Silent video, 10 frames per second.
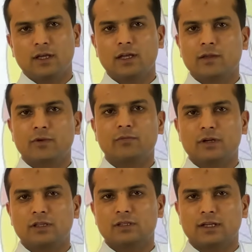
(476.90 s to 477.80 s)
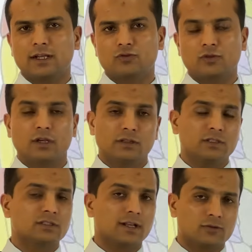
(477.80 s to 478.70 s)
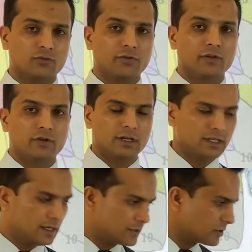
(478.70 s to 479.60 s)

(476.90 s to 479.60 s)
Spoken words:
Remember this also. This is also frequently asked